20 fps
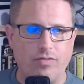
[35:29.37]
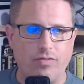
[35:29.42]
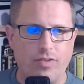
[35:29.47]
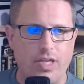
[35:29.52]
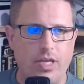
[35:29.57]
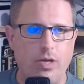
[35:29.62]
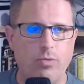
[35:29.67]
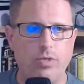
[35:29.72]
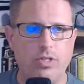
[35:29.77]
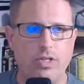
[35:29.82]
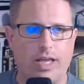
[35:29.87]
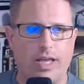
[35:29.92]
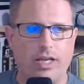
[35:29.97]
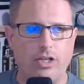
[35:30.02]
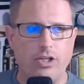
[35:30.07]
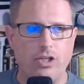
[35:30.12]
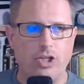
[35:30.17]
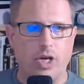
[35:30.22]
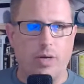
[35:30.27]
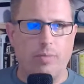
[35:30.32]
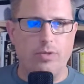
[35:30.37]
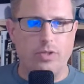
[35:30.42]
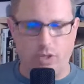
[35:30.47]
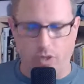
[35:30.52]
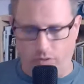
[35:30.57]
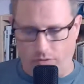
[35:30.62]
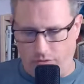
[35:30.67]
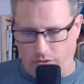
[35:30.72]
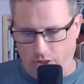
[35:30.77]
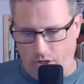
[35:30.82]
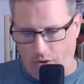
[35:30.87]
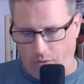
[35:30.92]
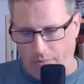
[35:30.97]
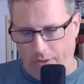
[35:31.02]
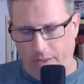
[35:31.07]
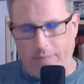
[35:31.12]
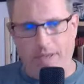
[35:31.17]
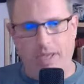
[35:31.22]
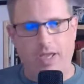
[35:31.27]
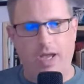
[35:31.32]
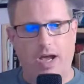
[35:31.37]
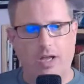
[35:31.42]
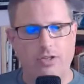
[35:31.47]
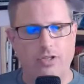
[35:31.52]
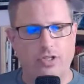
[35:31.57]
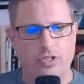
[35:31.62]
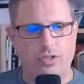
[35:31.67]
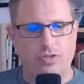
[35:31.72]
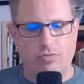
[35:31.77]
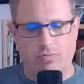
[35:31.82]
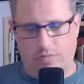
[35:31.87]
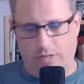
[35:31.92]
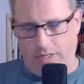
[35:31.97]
He was like a jumpsuit. So maybe I'll just